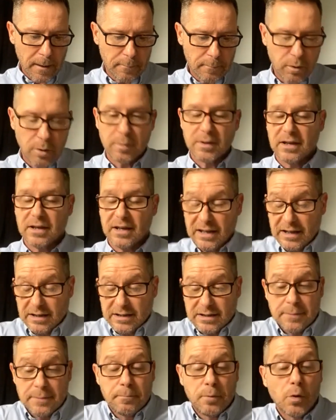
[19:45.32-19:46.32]
Probably
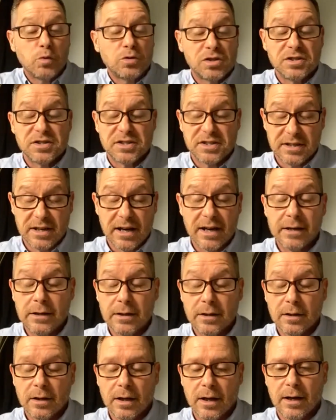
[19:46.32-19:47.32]
it's important today,
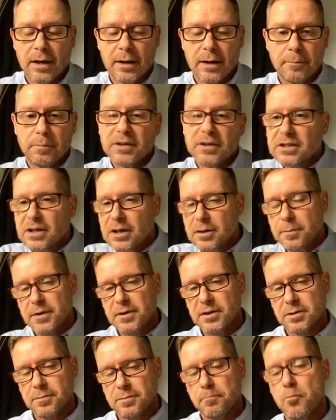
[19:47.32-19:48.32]
but it's going to
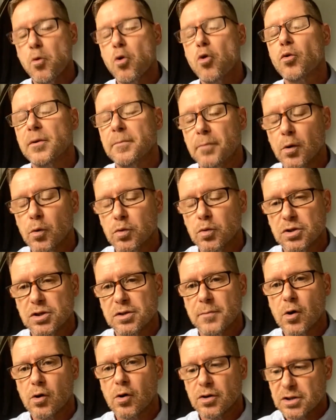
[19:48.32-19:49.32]
be more important
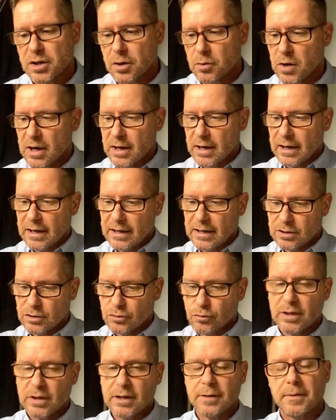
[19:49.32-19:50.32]
tomorrow. So
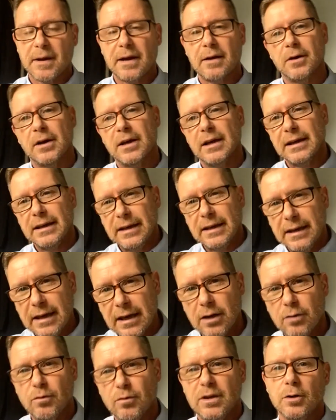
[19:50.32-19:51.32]
it's really about
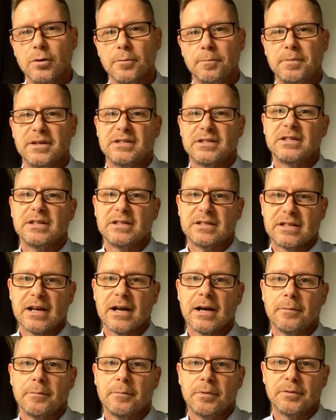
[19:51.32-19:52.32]
gearing your business
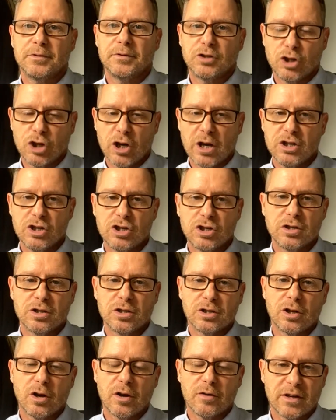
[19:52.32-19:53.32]
up, changing the
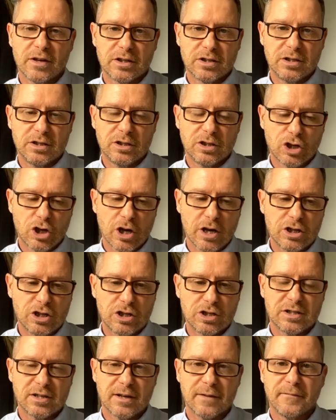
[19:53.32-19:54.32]
direction,
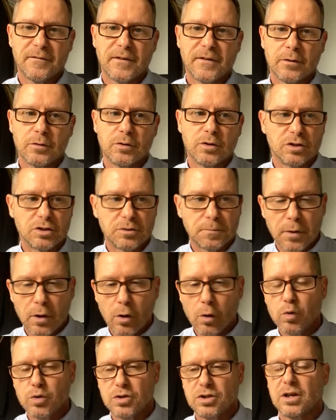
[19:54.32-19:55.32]
changing some focus, but
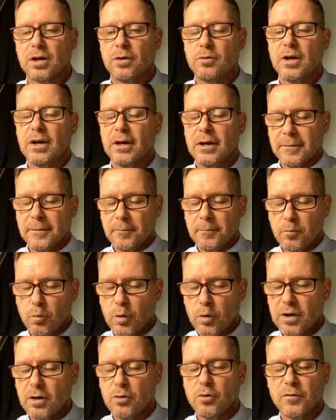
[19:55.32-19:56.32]
also
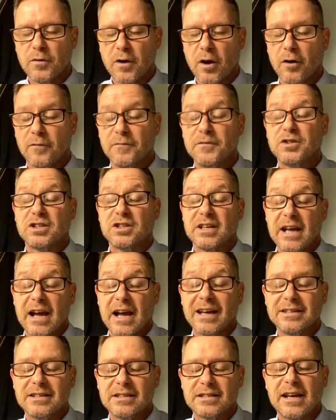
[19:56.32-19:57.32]
we all obviously
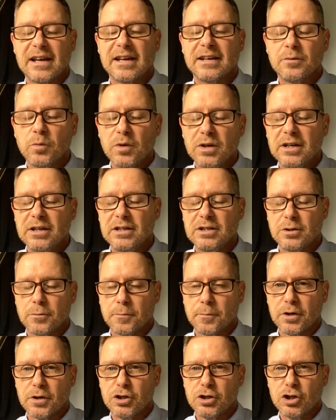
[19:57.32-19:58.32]
understand and we need to
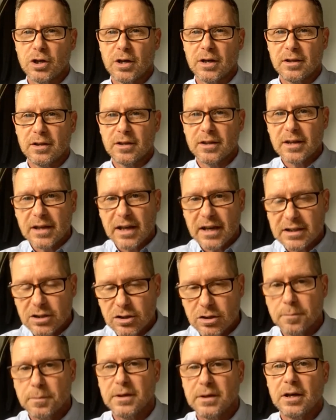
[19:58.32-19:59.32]
appreciate there has
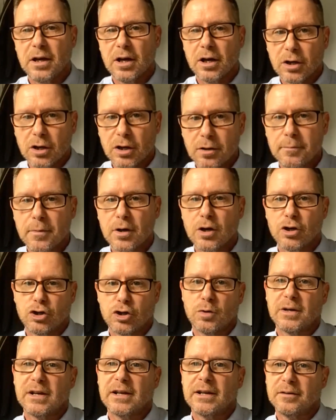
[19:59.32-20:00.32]
to be a
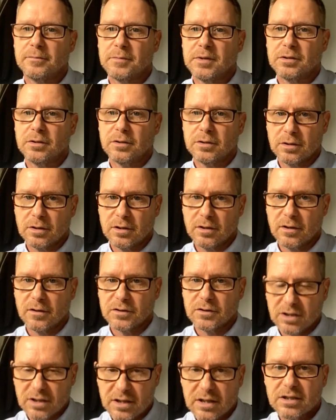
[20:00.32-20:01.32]
commercial element
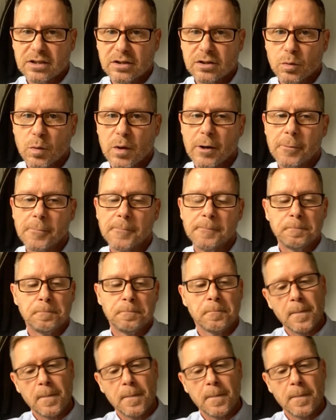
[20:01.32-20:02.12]
to to this as well.